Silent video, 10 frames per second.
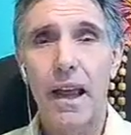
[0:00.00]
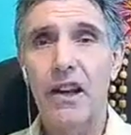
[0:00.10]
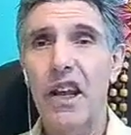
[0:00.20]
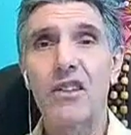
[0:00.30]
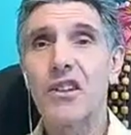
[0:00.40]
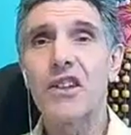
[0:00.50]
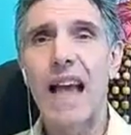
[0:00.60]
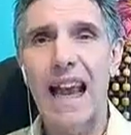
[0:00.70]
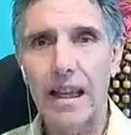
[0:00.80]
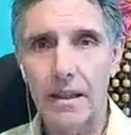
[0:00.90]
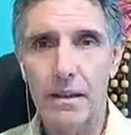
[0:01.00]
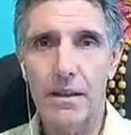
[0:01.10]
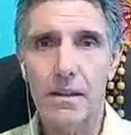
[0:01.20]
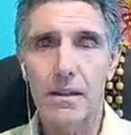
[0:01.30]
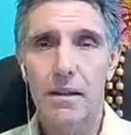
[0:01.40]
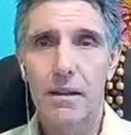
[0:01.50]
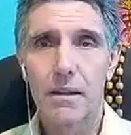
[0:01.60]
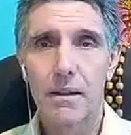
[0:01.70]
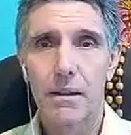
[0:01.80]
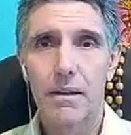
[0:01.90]
and as a science.
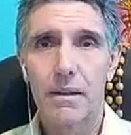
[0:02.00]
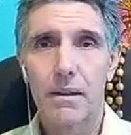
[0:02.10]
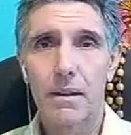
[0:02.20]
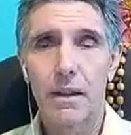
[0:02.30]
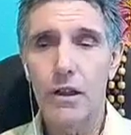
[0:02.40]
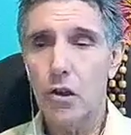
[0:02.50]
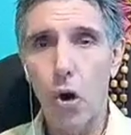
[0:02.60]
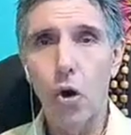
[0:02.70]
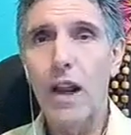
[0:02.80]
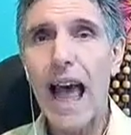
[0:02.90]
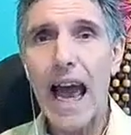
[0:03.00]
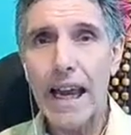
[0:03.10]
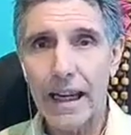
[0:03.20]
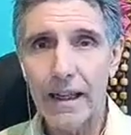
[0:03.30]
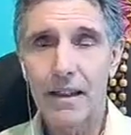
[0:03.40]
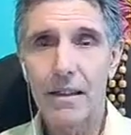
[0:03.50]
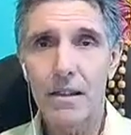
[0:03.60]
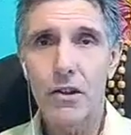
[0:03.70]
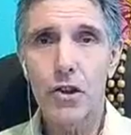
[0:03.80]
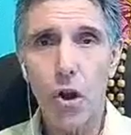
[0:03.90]
It's all lie.
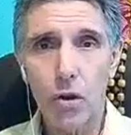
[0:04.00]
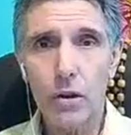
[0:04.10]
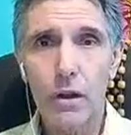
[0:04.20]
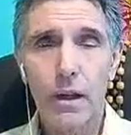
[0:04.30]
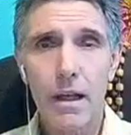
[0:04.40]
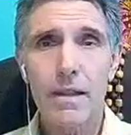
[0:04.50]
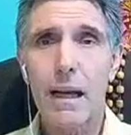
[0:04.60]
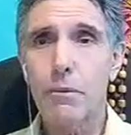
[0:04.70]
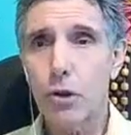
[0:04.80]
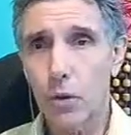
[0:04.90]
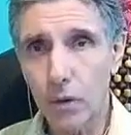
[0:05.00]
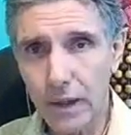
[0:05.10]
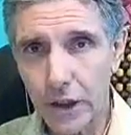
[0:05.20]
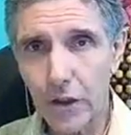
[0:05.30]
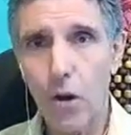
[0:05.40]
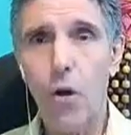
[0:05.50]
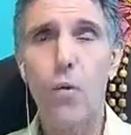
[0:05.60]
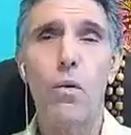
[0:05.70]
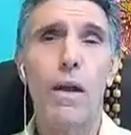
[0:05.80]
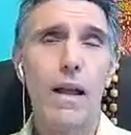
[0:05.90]
Salt has absolutely
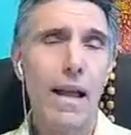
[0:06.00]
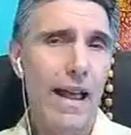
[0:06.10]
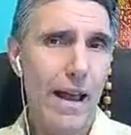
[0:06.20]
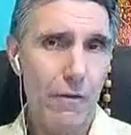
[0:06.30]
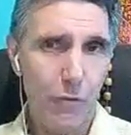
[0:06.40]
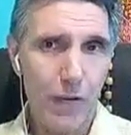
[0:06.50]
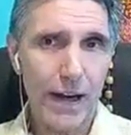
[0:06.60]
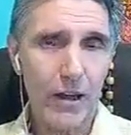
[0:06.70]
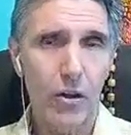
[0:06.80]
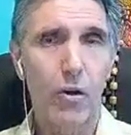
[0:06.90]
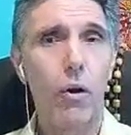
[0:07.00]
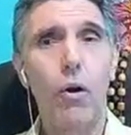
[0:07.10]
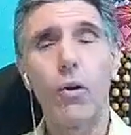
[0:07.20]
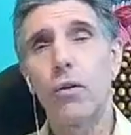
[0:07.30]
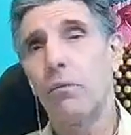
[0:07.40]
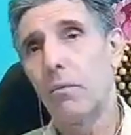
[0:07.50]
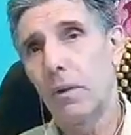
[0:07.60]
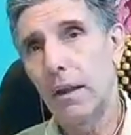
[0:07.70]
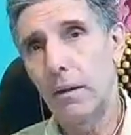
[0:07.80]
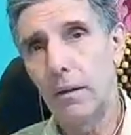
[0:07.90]
no effect on
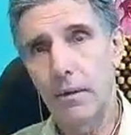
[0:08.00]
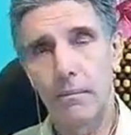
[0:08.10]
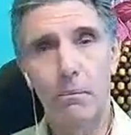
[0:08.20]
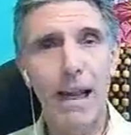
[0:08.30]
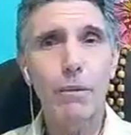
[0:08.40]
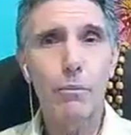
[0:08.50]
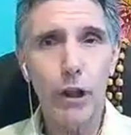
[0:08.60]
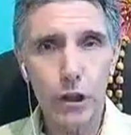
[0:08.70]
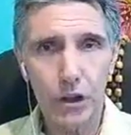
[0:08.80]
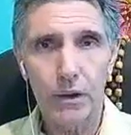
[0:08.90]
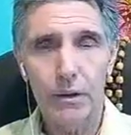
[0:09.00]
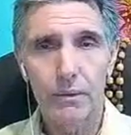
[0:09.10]
blood pressure.